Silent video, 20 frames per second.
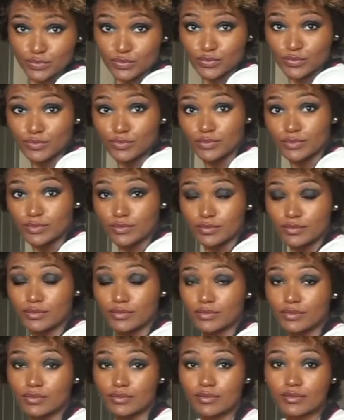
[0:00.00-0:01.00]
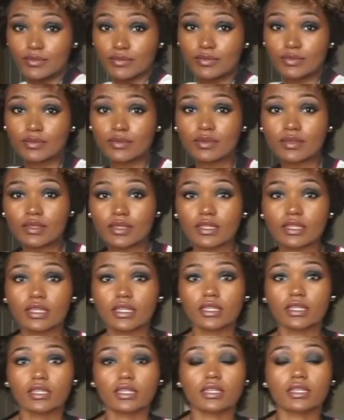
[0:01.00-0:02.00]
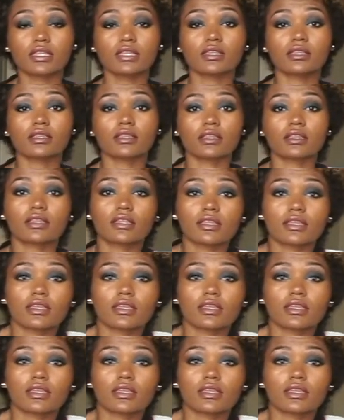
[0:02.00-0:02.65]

(no one is talking)